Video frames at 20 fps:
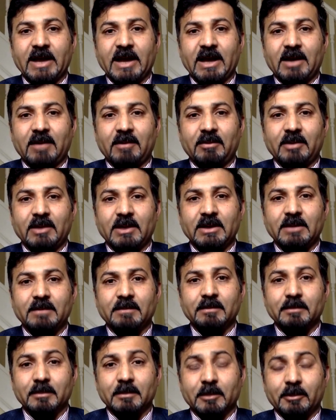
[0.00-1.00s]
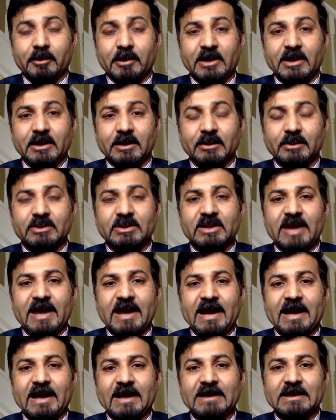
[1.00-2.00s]
uh, re- reduced,
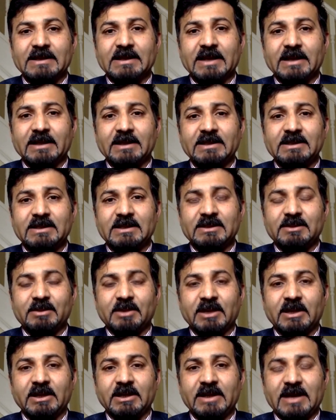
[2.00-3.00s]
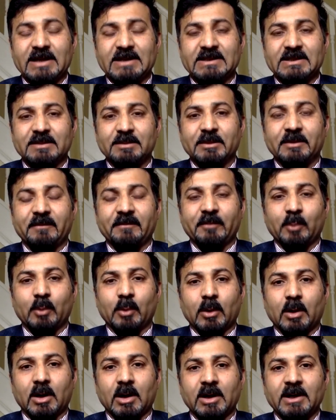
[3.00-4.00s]
and uh, this is really testament
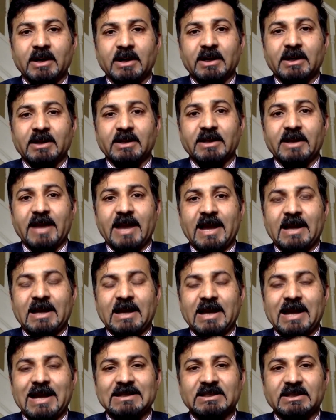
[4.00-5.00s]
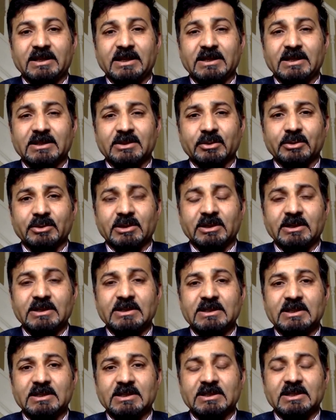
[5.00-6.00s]
for the a- excellent social
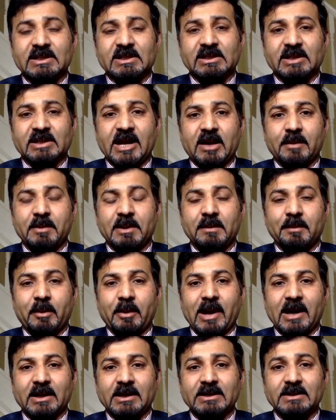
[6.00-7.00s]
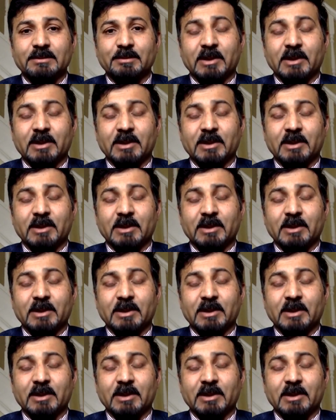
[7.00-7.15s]
distancing that been practiced.